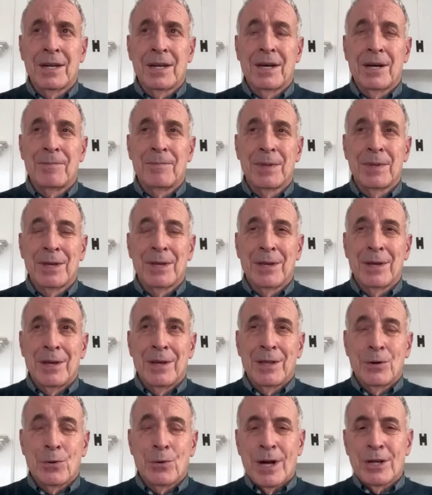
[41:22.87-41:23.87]
um,
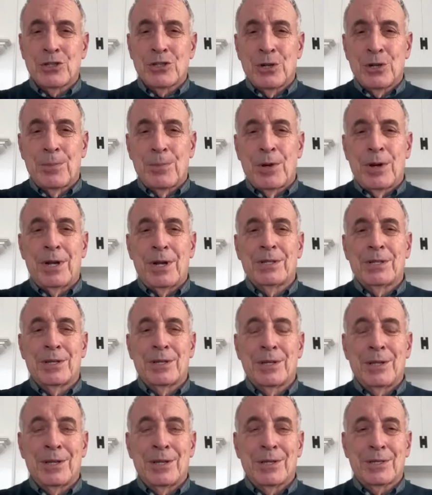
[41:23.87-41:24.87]
the rest you put
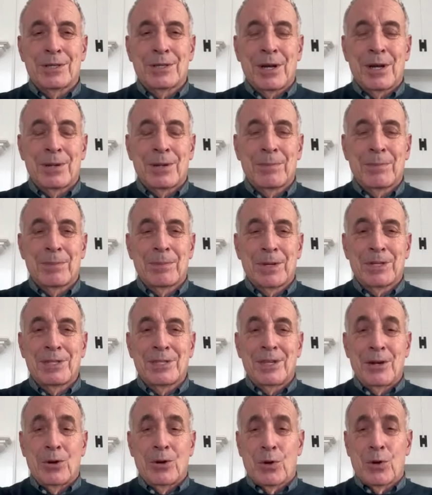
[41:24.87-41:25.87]
into this uh,
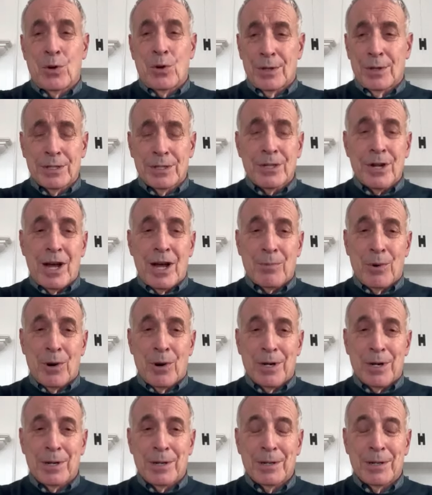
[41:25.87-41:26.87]
casino called the stock
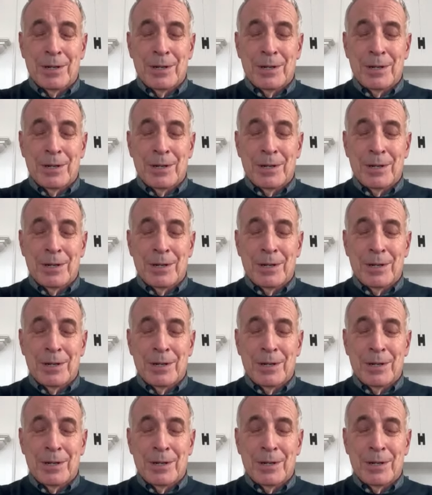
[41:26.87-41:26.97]
market